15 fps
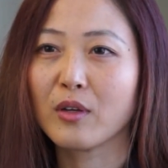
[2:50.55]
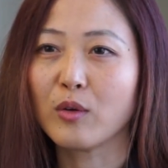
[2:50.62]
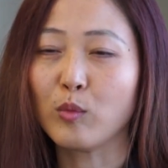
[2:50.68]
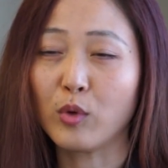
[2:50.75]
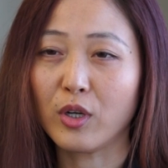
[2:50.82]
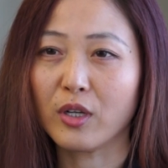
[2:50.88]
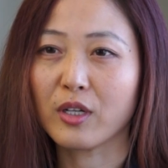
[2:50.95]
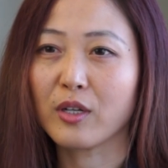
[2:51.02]

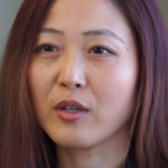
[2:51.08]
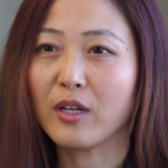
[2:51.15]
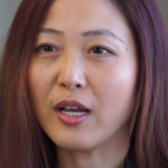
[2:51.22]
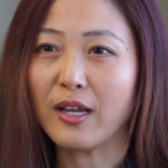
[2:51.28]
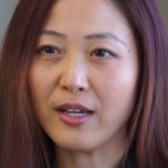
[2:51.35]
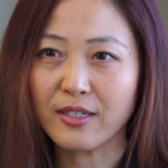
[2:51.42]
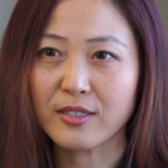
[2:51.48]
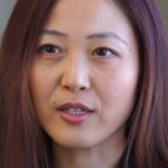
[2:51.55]
work
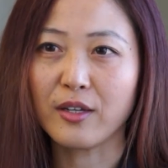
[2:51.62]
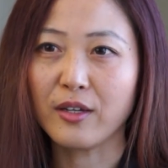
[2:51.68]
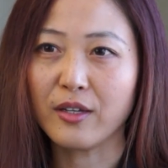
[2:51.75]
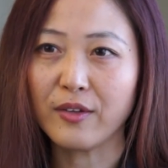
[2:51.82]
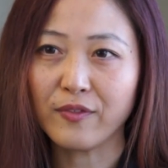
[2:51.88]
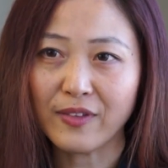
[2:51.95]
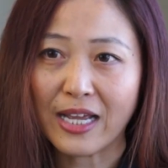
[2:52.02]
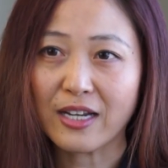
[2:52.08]
as a
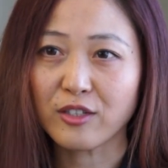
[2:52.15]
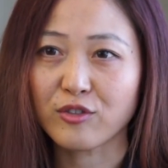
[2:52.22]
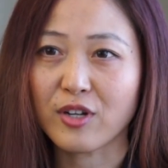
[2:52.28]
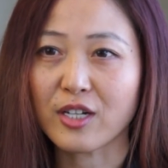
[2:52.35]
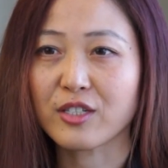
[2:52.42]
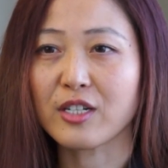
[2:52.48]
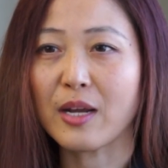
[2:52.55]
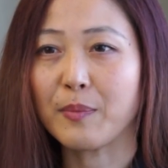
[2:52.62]
flight
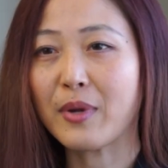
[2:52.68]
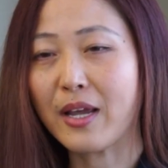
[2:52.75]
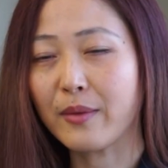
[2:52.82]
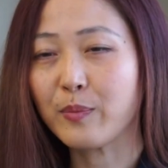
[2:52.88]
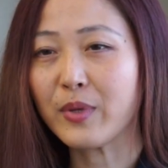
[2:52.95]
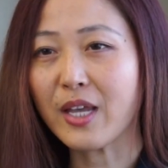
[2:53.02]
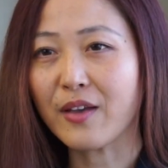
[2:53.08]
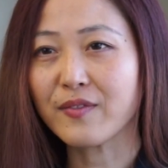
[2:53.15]
instructor
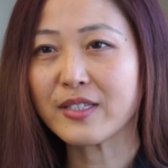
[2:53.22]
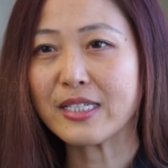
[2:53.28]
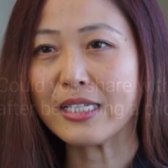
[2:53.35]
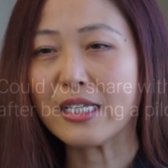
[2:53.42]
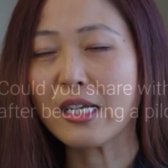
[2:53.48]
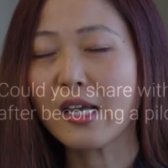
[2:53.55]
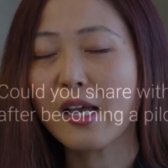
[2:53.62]
at PFC.